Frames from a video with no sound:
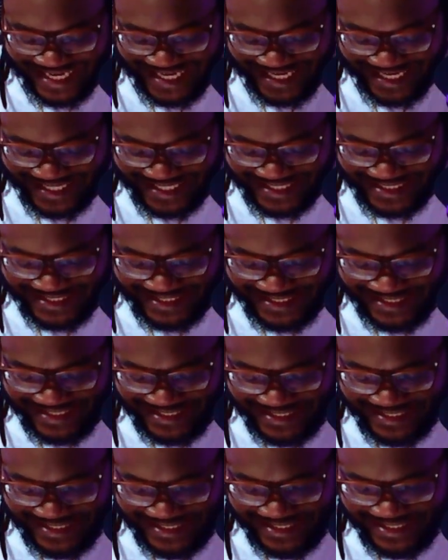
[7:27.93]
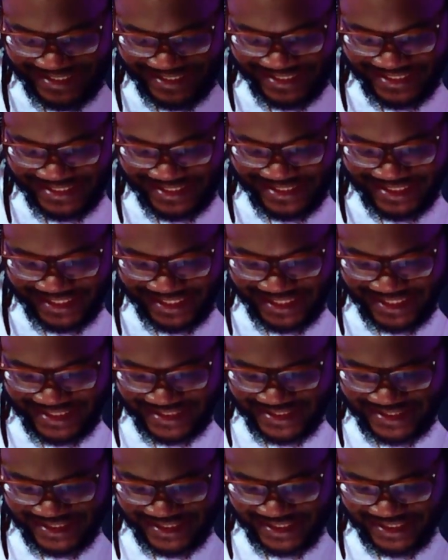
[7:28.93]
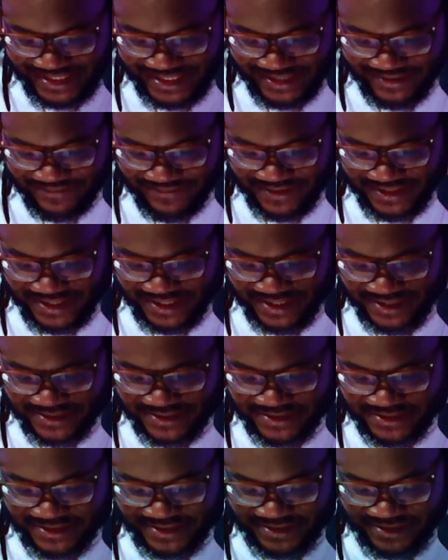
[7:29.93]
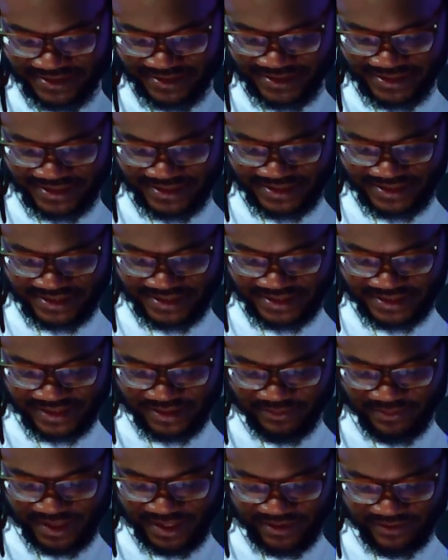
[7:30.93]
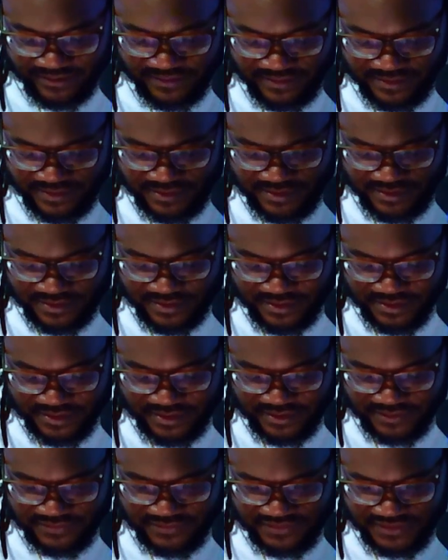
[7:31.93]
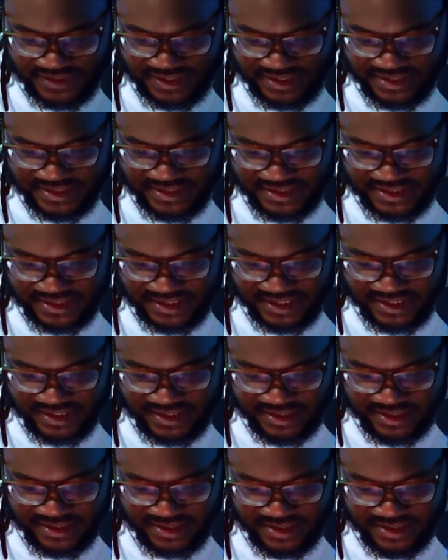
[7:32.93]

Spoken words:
Is Gen Z and what else? The Gen Z